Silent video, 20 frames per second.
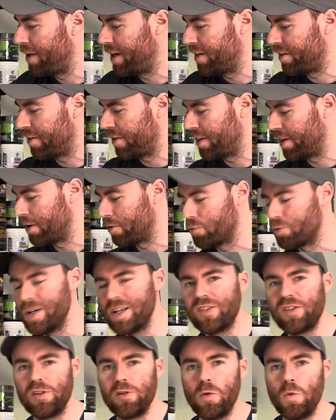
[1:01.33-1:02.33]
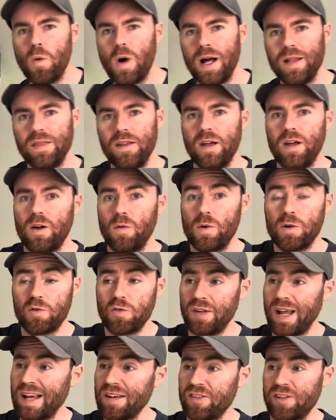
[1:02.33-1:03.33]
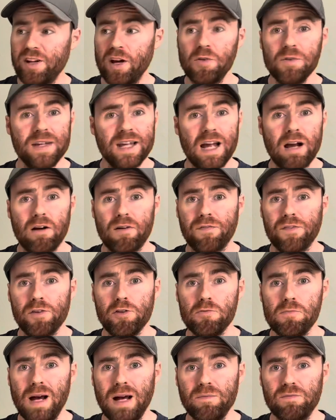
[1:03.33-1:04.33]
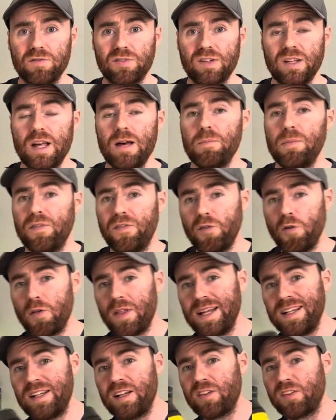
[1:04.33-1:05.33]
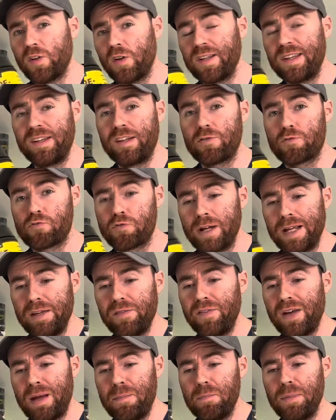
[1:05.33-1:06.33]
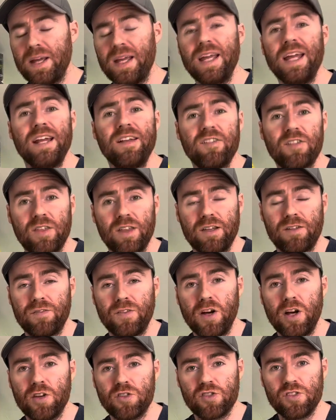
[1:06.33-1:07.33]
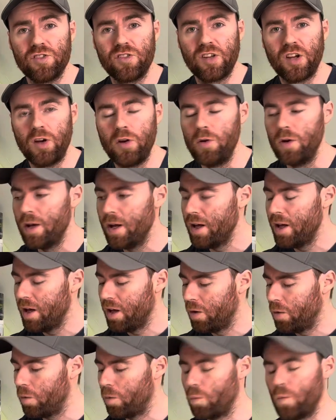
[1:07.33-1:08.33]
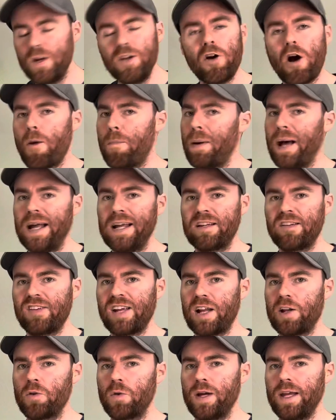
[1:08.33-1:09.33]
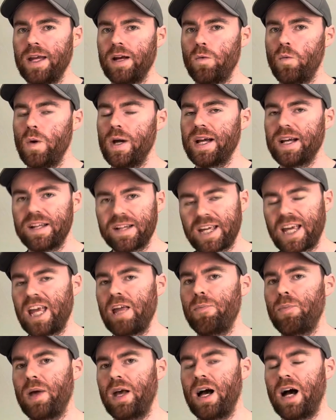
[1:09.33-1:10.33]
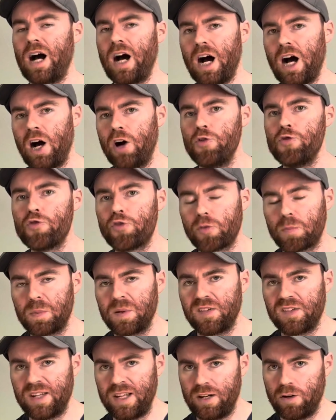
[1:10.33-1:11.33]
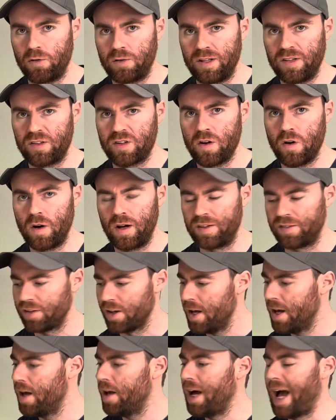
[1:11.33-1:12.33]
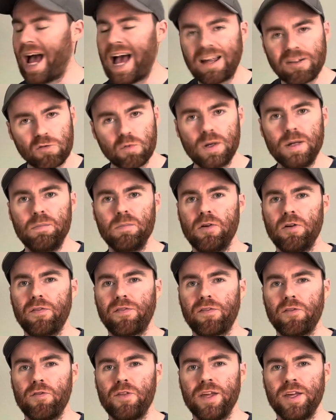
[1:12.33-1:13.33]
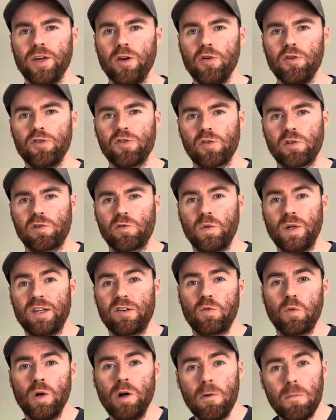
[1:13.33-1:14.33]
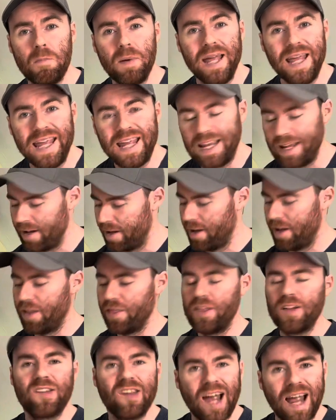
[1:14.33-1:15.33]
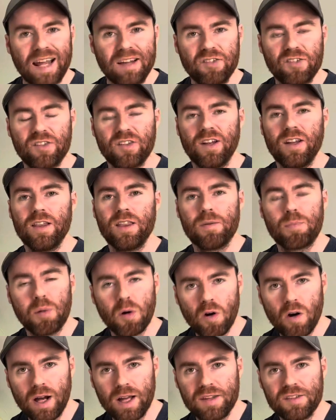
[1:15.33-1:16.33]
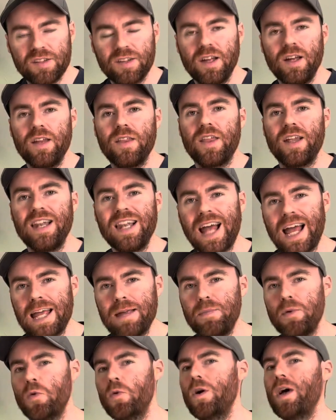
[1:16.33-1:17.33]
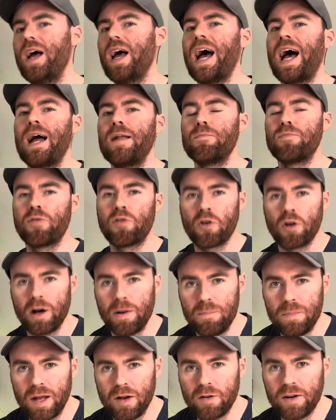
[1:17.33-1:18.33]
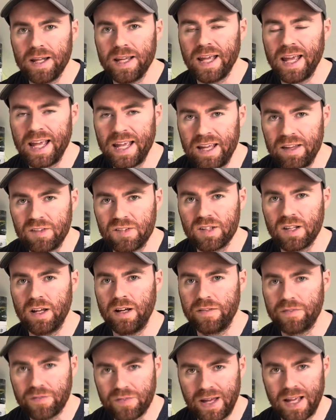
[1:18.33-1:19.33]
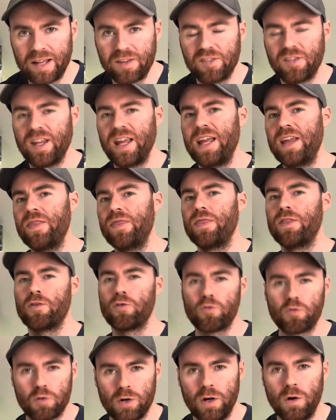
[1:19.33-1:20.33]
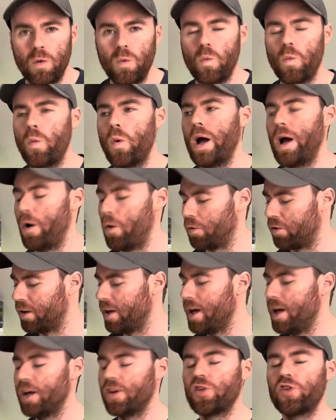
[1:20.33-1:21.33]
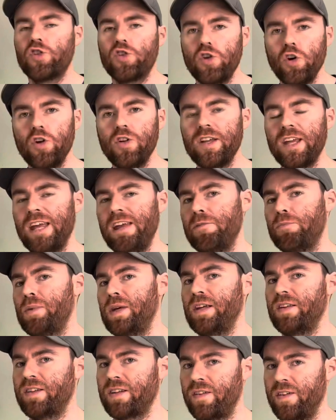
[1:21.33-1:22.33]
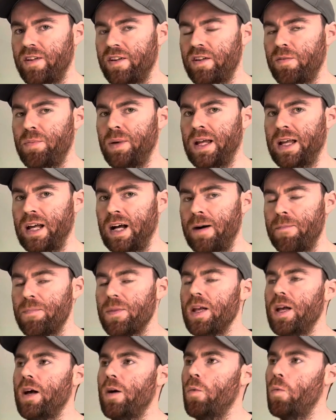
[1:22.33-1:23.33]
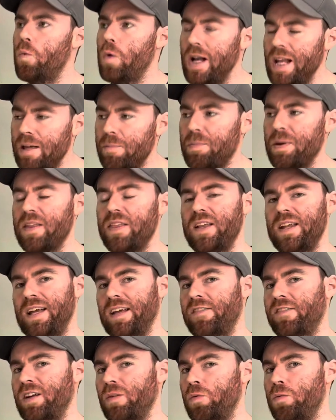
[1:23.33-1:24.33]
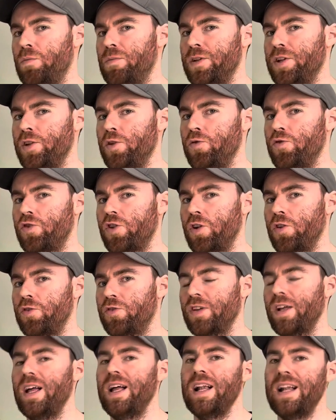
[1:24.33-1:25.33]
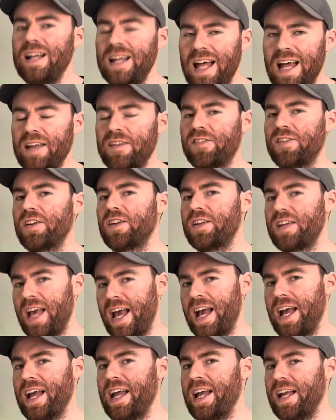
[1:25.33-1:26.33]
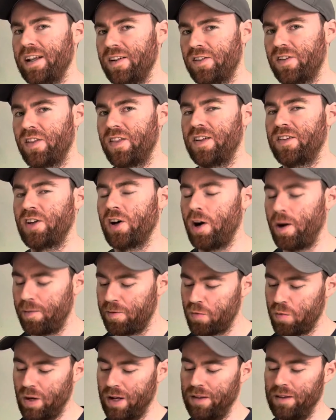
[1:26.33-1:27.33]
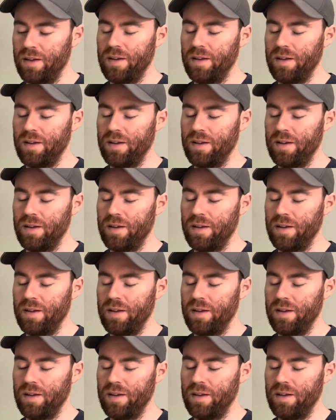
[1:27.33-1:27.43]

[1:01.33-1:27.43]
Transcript: it to the original one, which was actually only out a few months before they decided to revamp it into this version 2. We're not a paid channel here. We're going to keep it 100% honest, guys, as we move through the usuals, which will be the taste, the price, the label, and primarily its effects in the real world. Should it be something to pick up? Will it be the next supplement you choose? Let's get into this hyped one.